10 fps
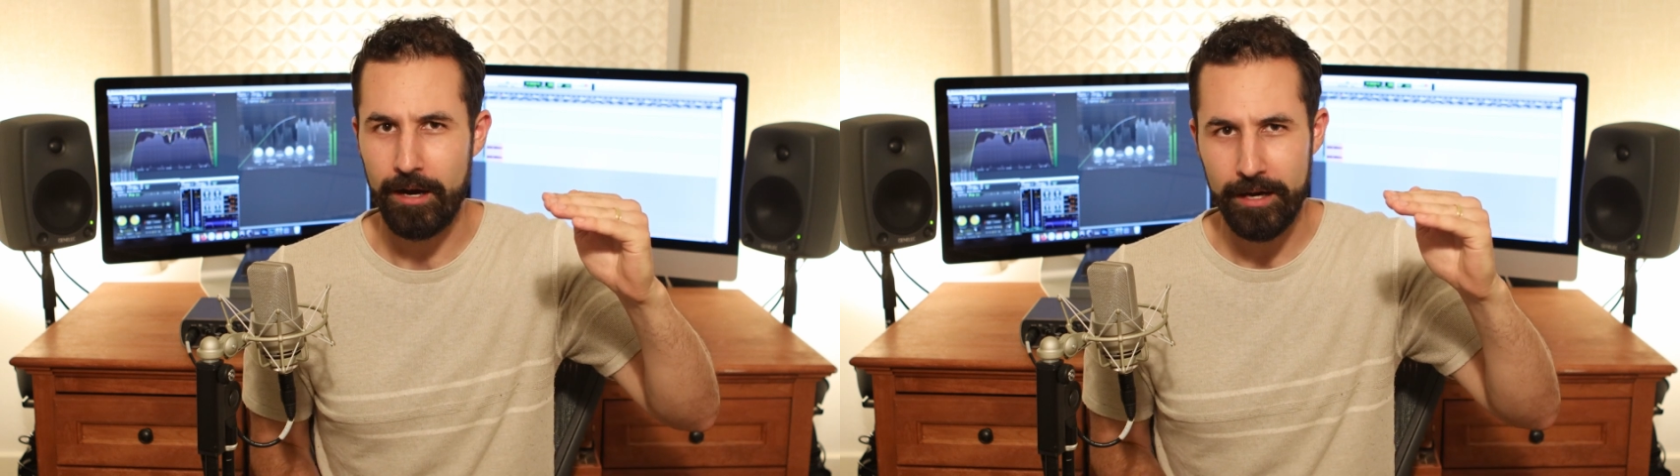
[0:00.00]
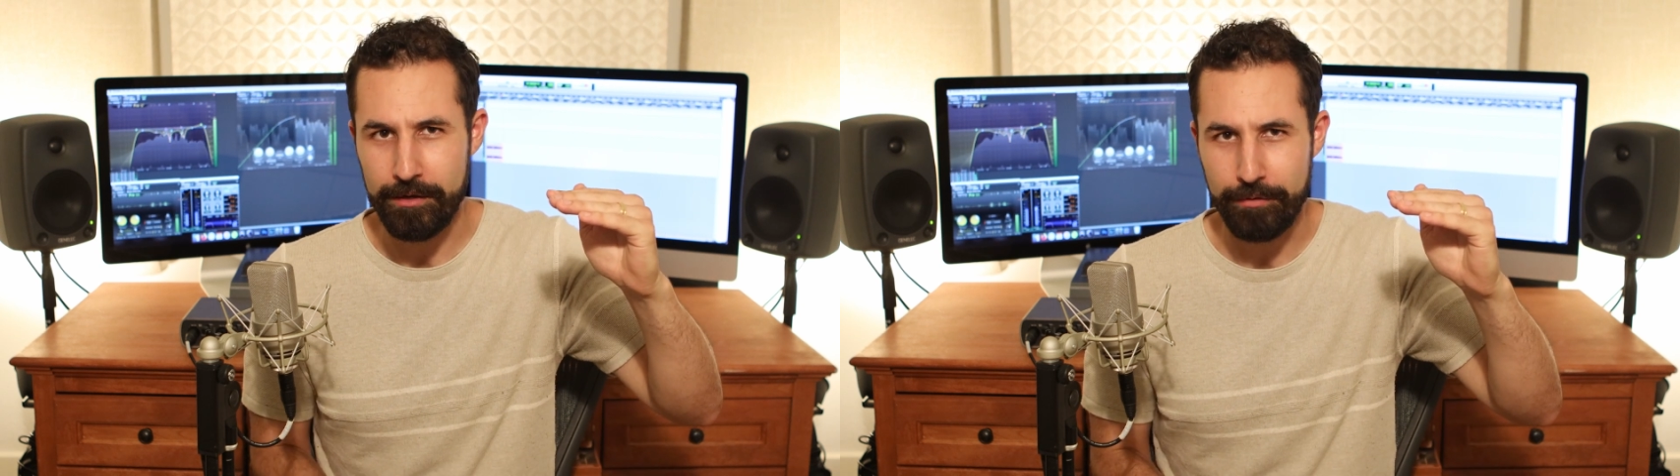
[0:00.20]

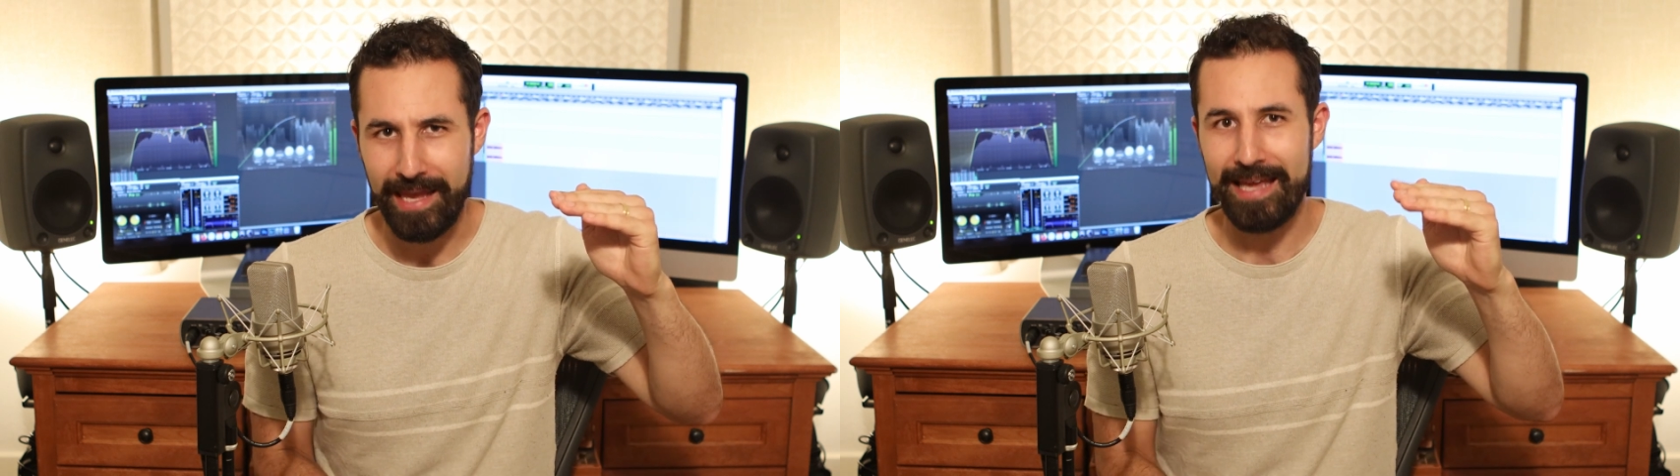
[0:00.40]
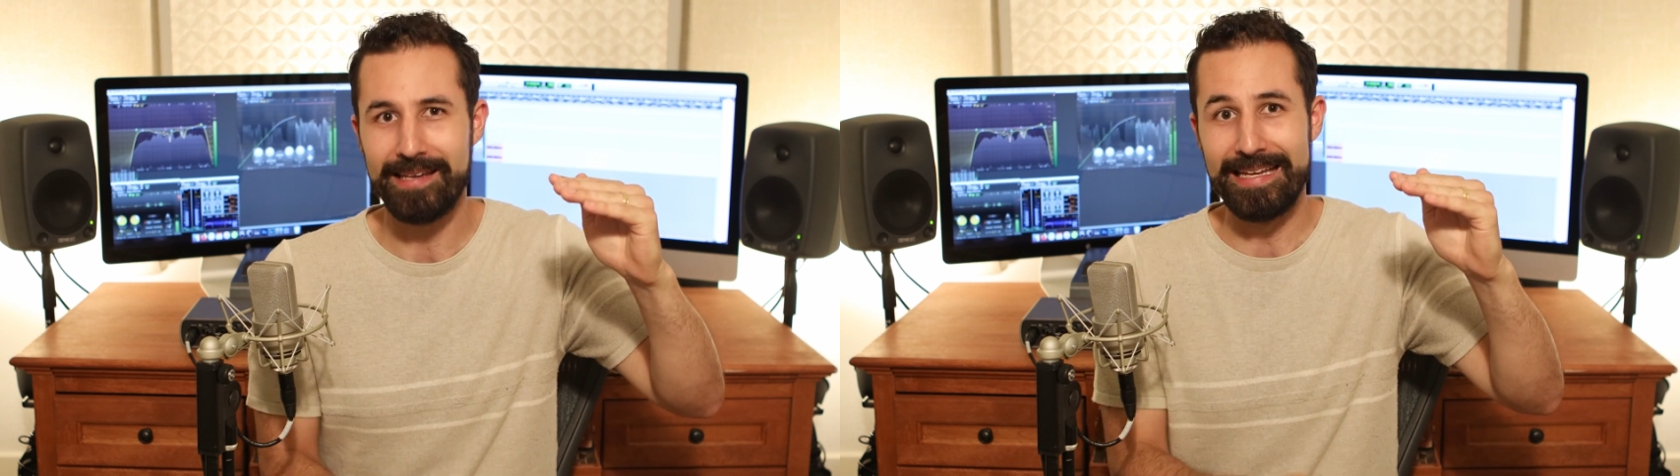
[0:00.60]
audio
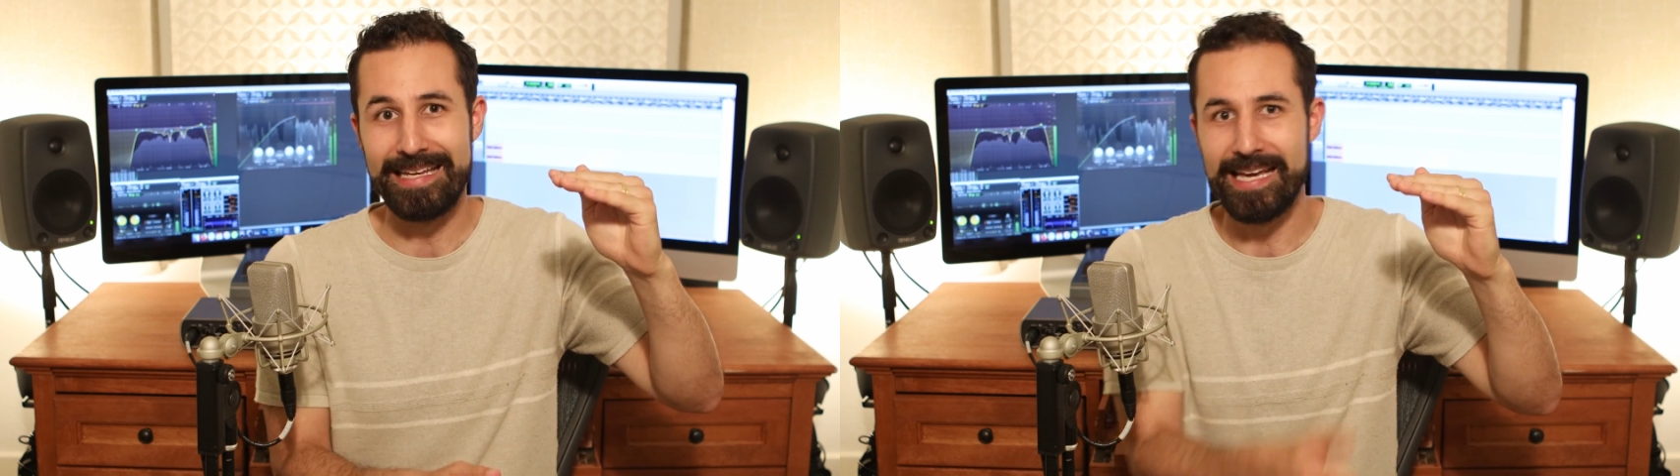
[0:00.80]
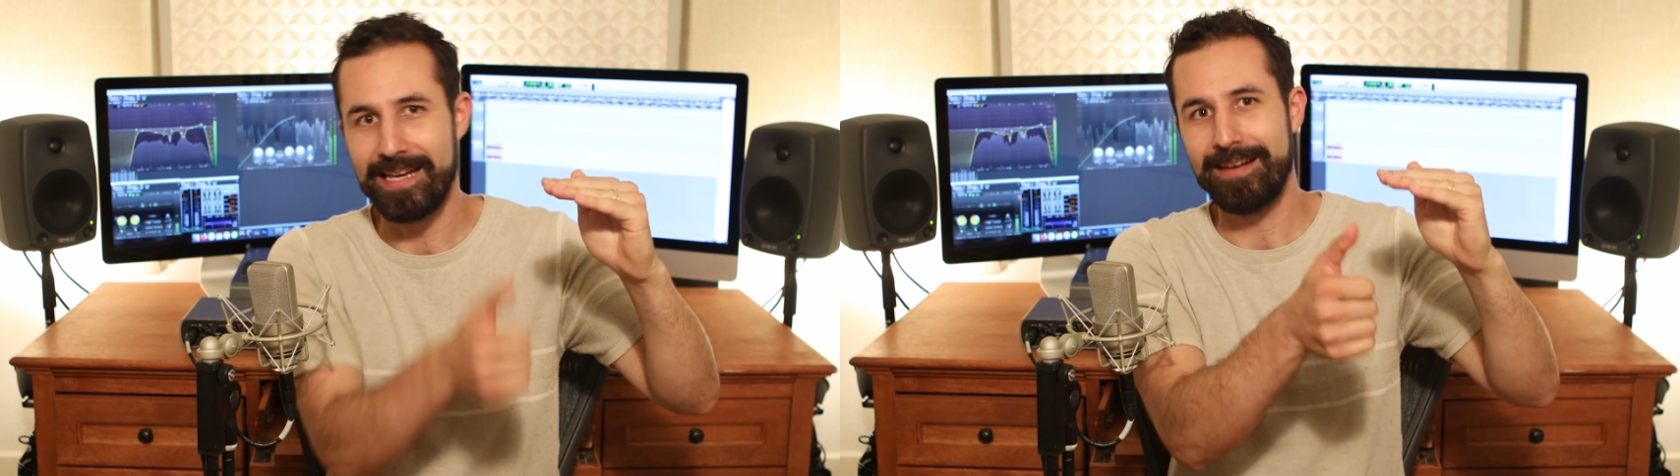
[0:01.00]
can't
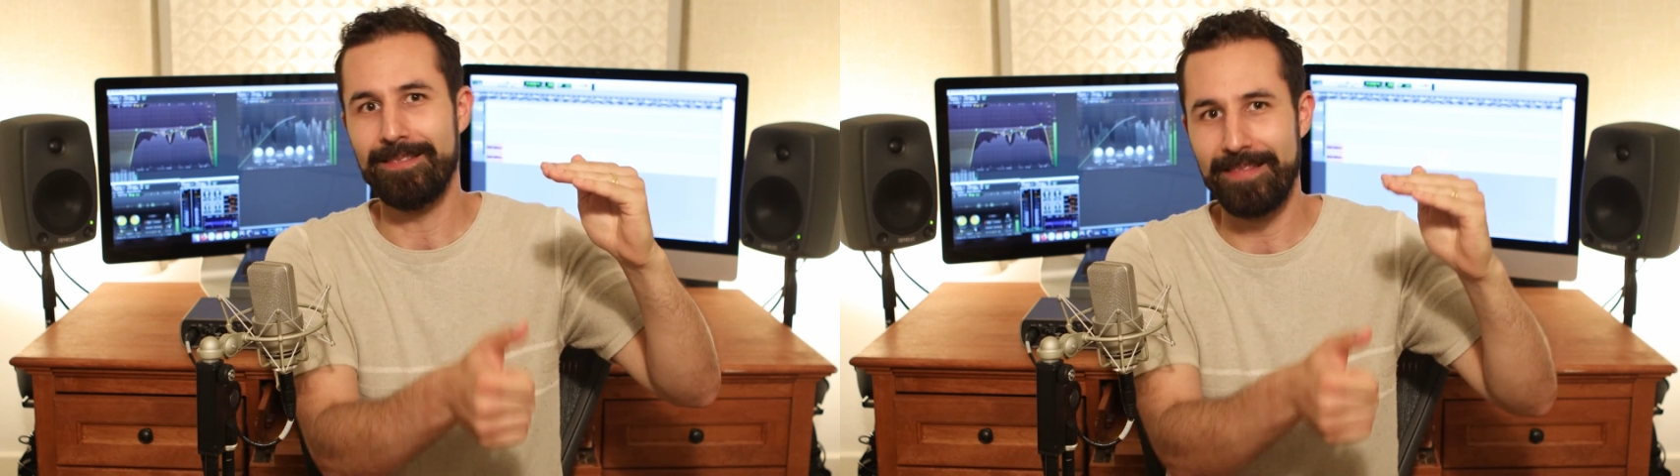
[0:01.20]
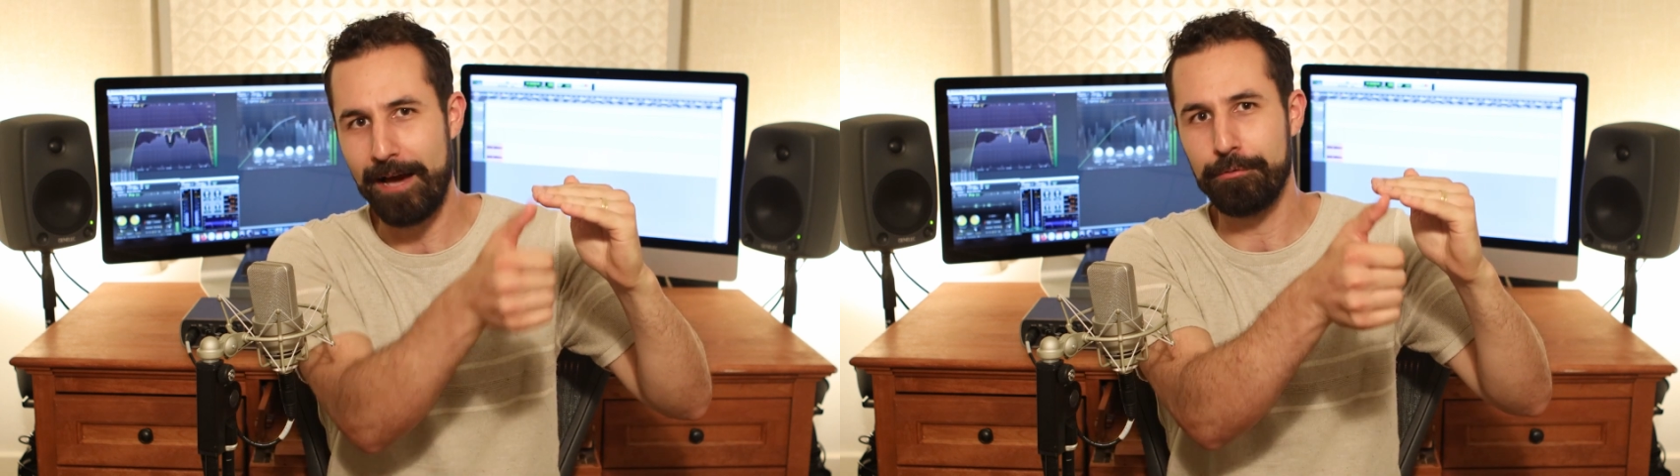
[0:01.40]
get
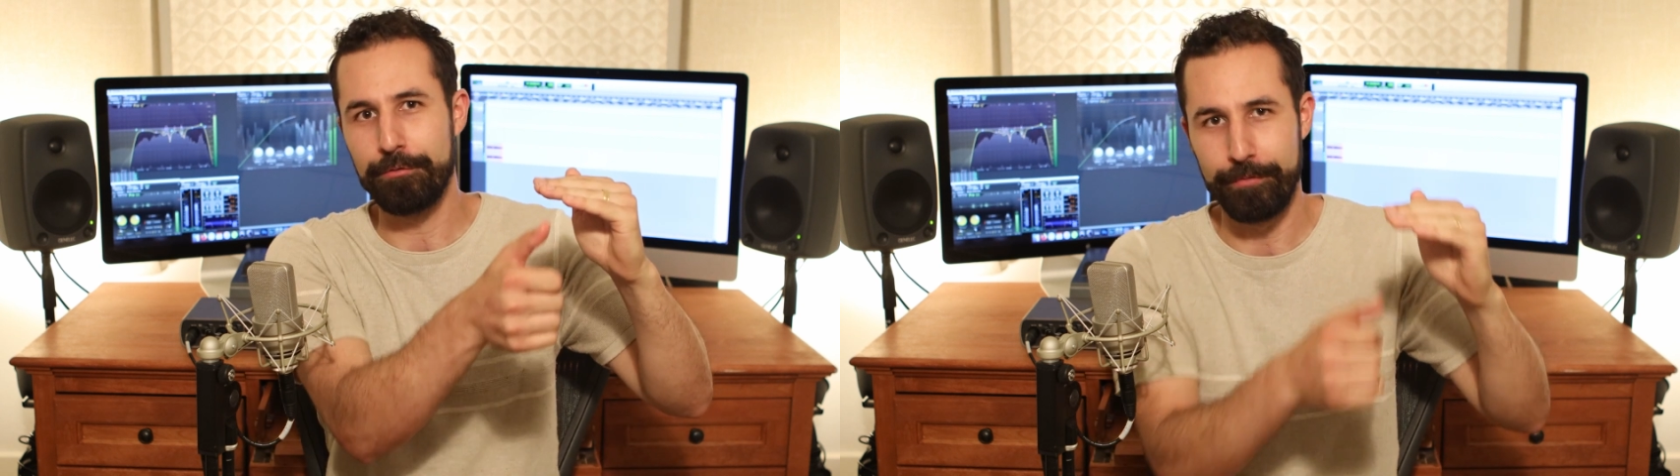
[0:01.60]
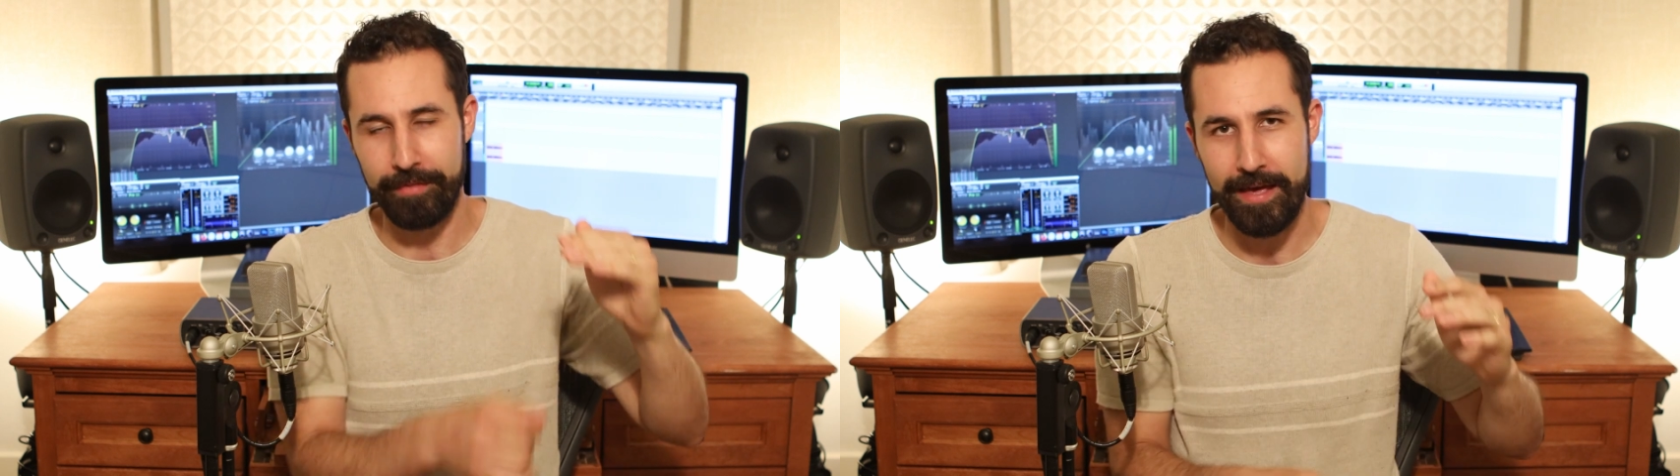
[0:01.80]

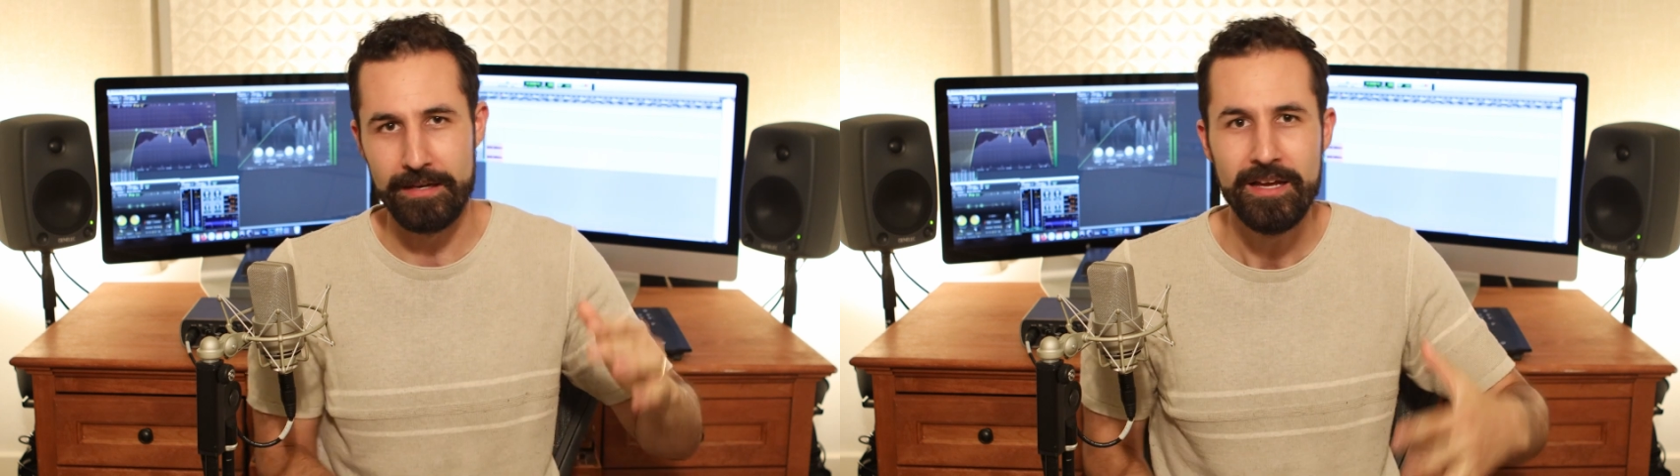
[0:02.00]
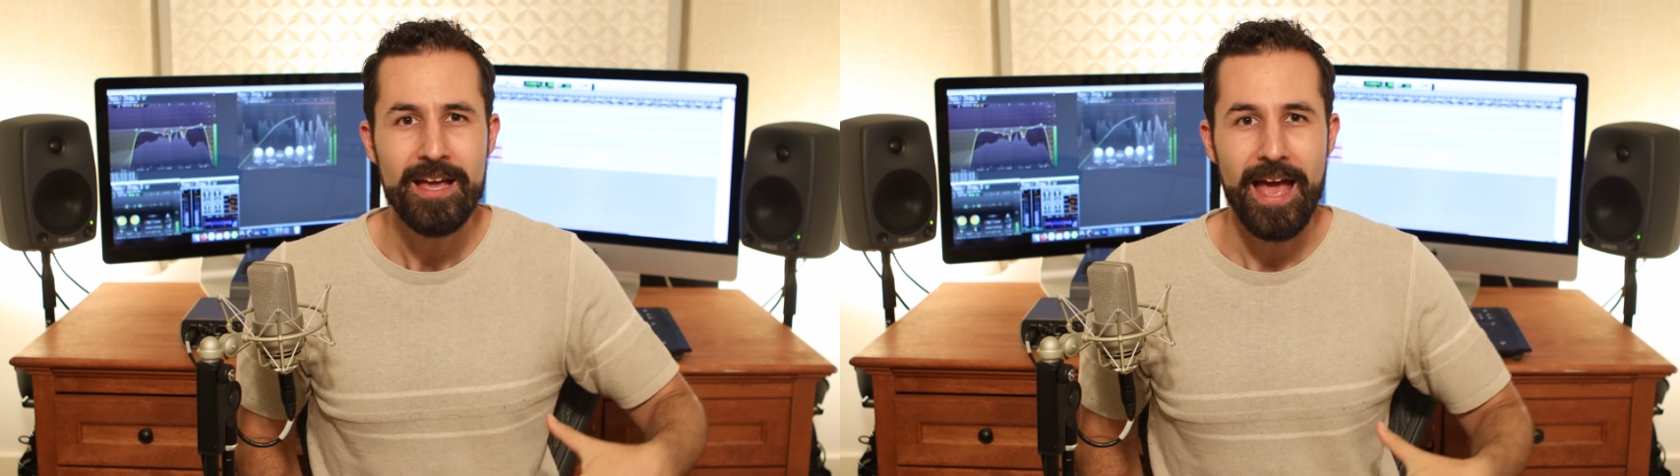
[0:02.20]
louder than,